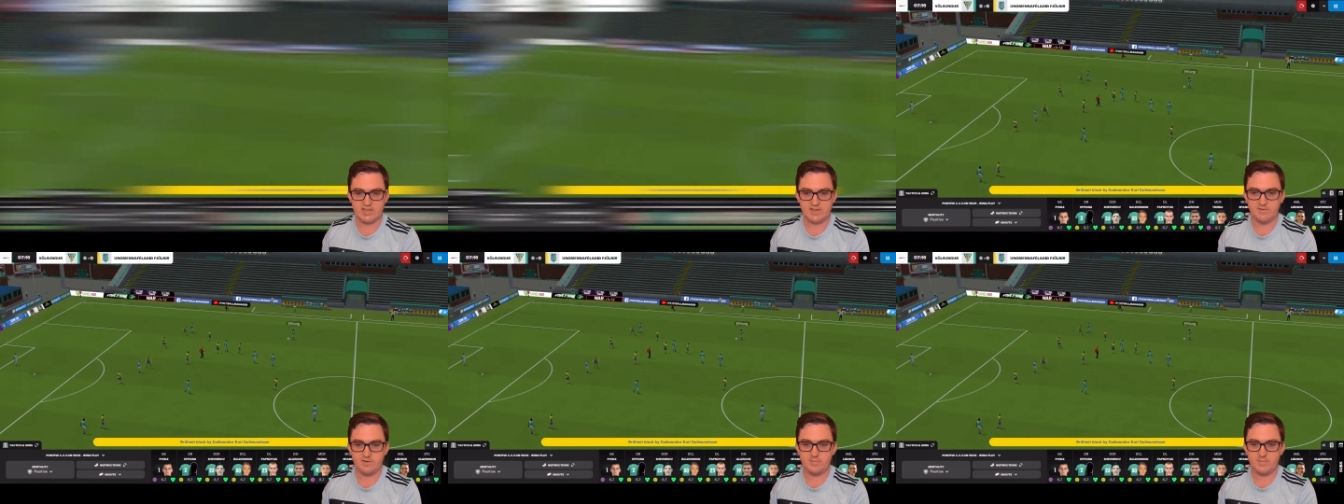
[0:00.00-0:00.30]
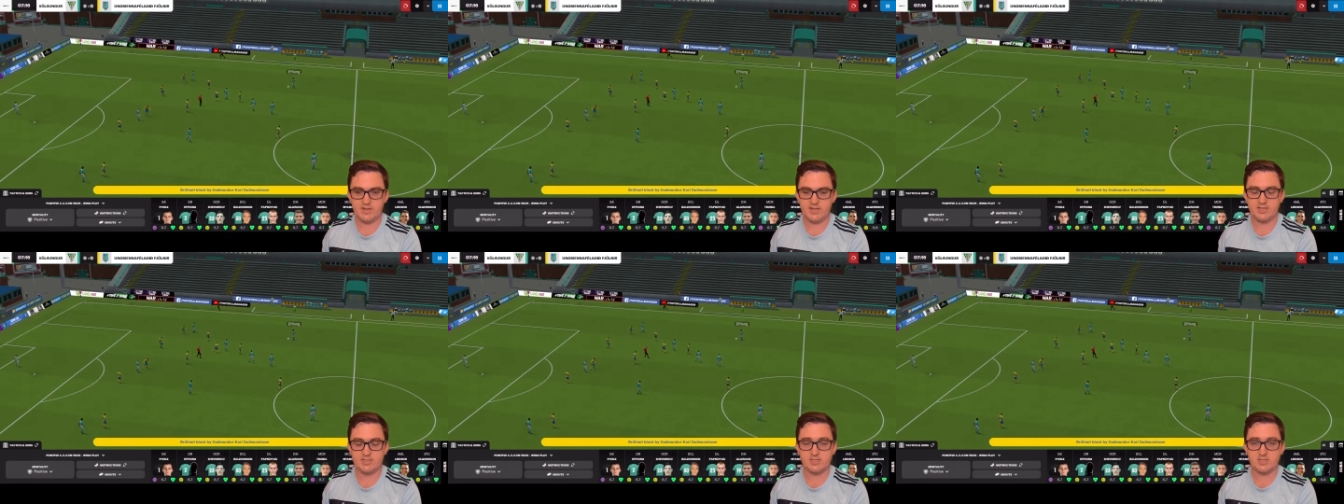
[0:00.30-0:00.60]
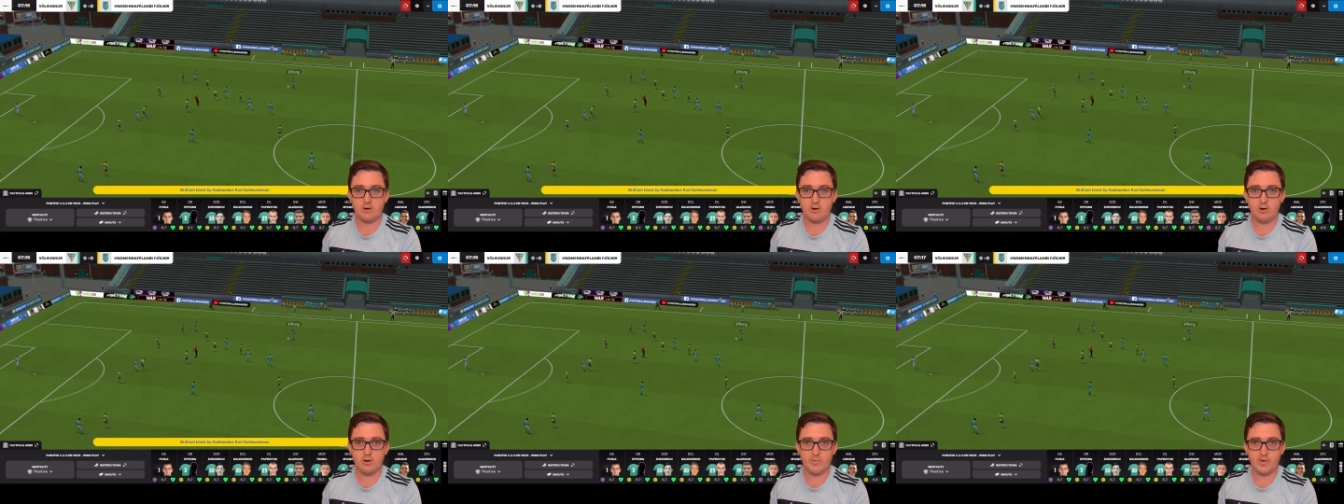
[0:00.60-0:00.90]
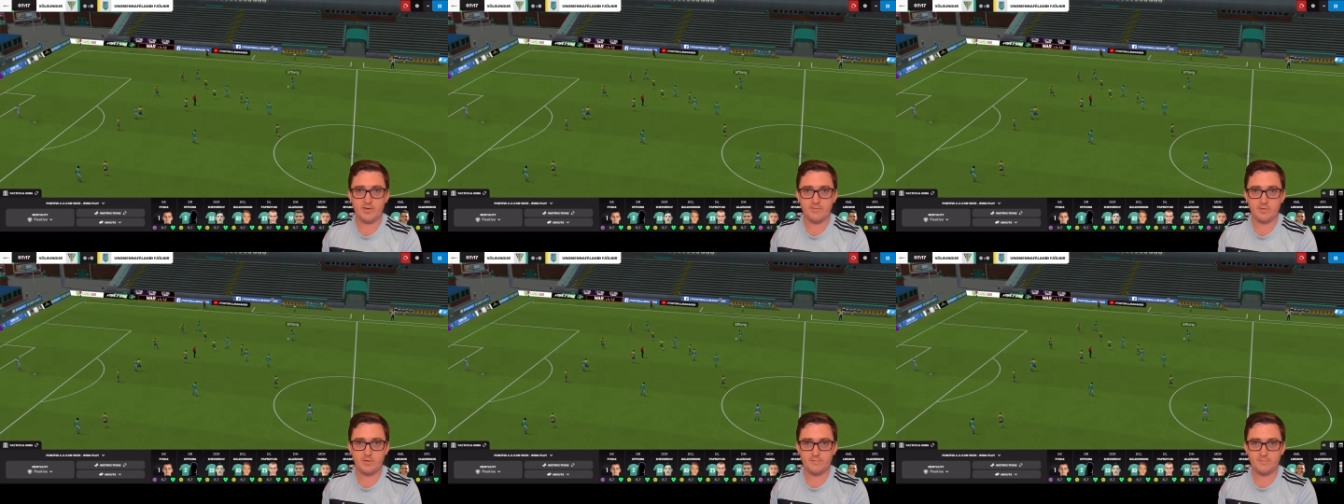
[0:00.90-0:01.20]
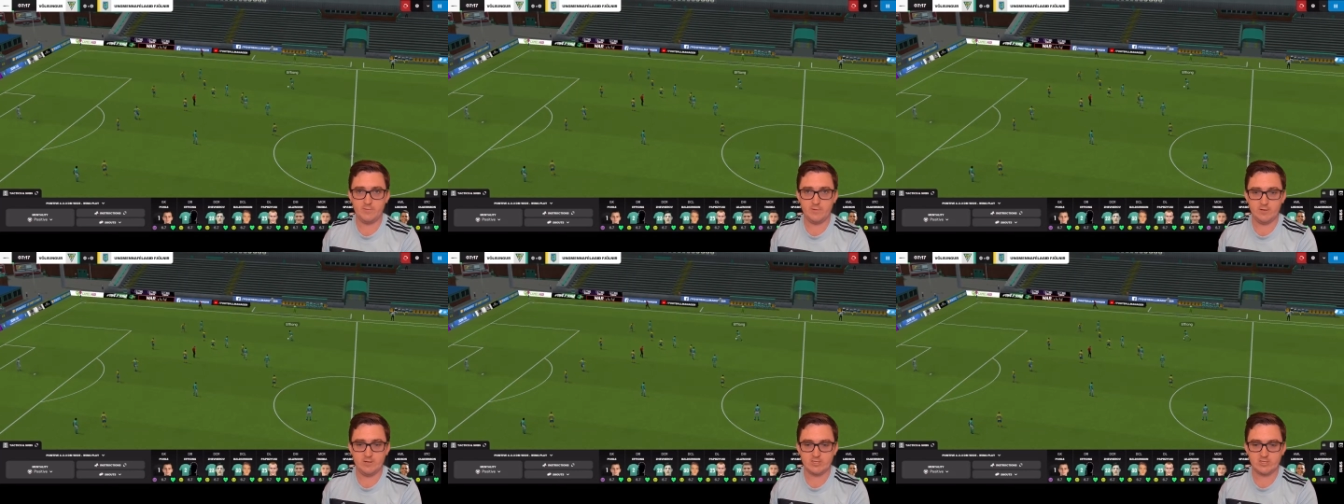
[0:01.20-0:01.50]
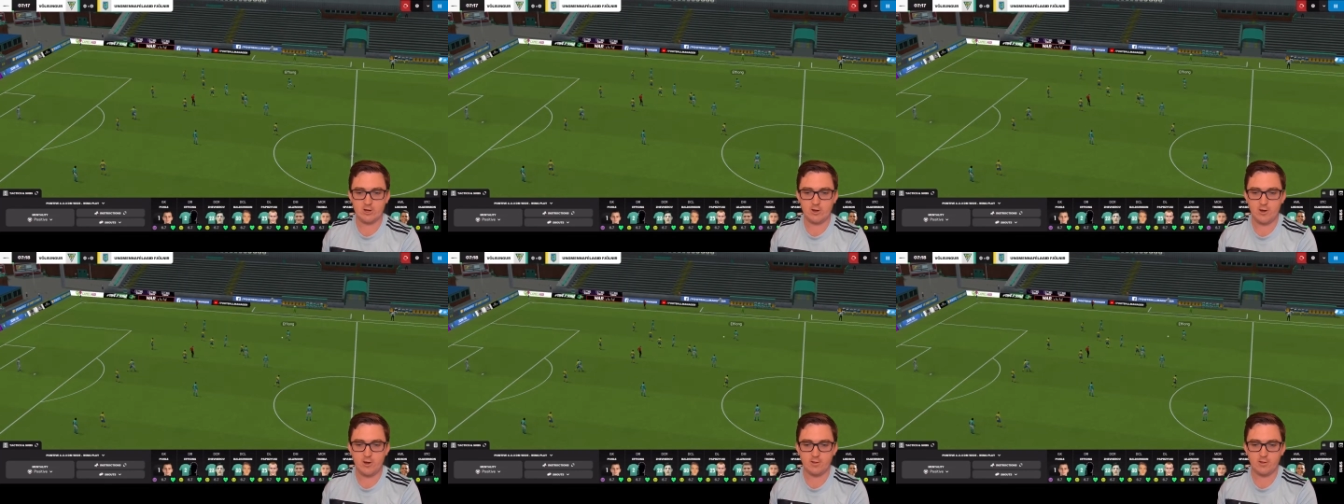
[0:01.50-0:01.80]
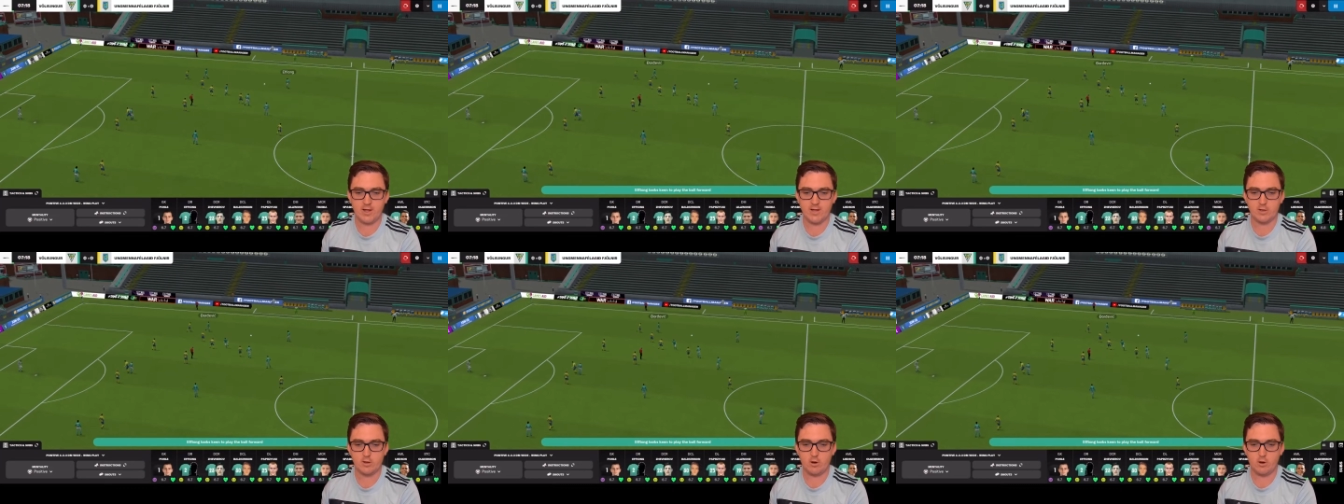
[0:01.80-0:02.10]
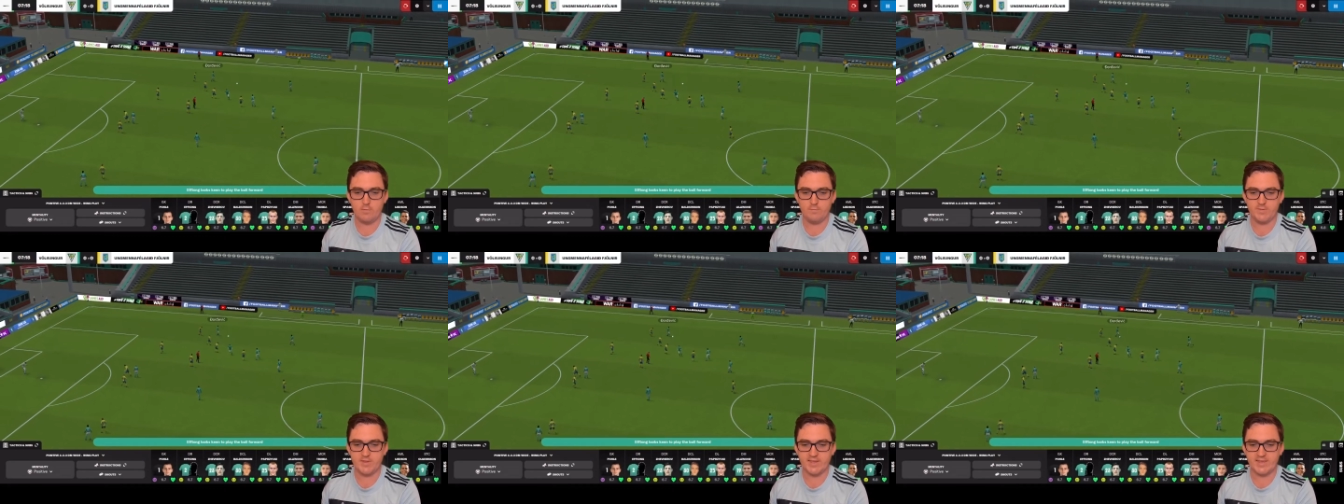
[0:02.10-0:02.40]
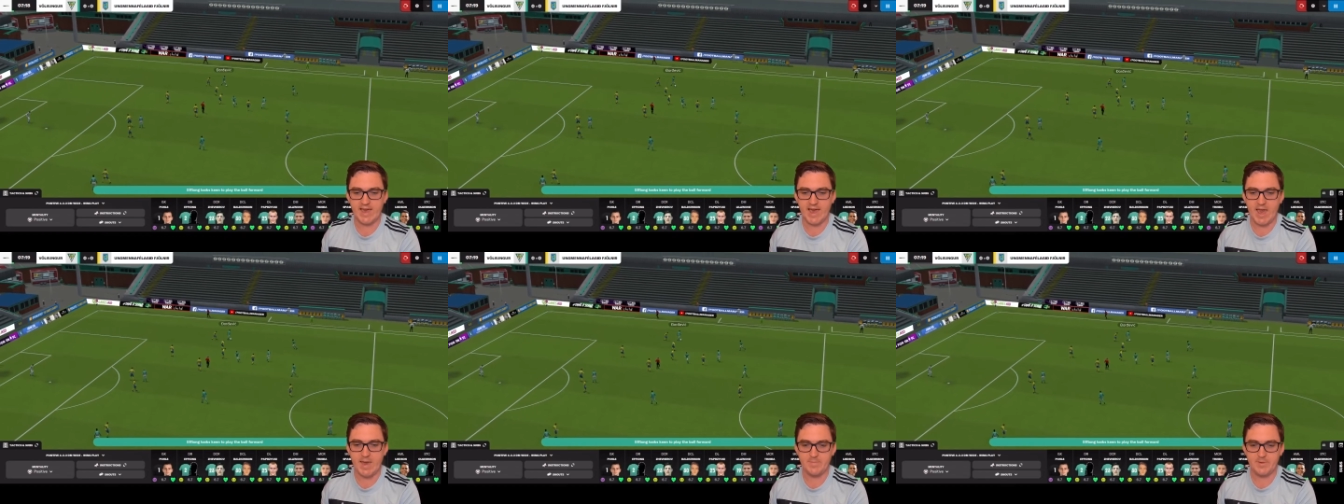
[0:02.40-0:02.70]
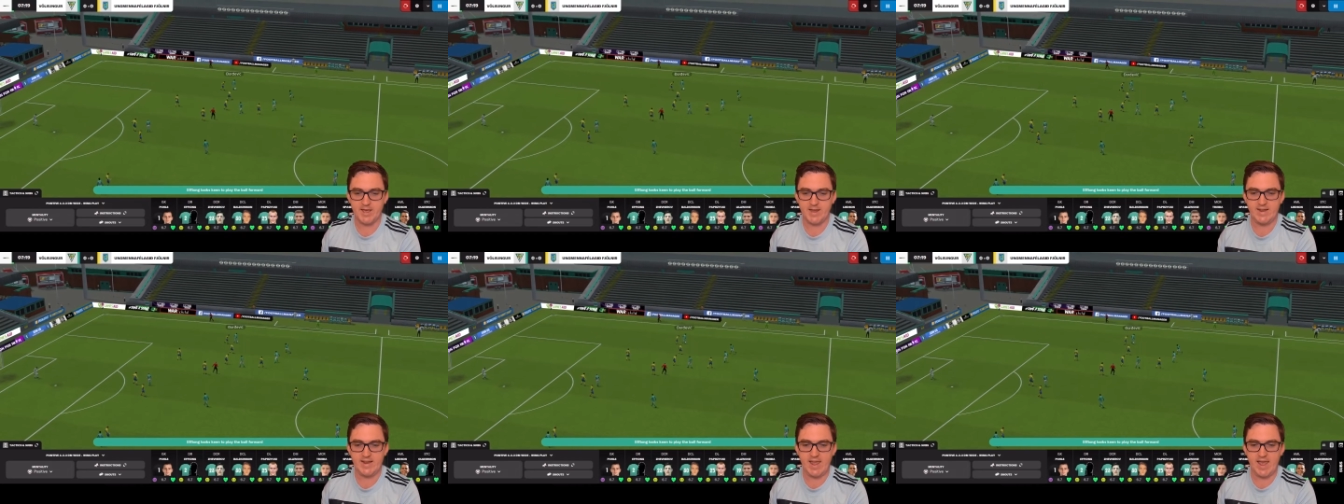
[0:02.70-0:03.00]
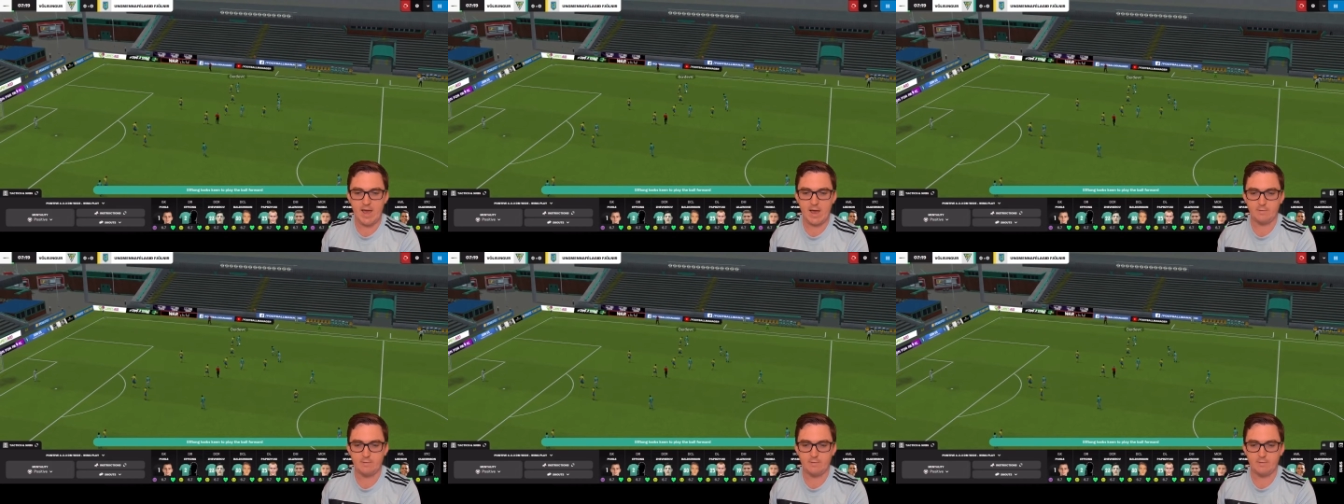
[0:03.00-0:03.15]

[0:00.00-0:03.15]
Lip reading: 7 minutes gone, and we have the first highlight of the game in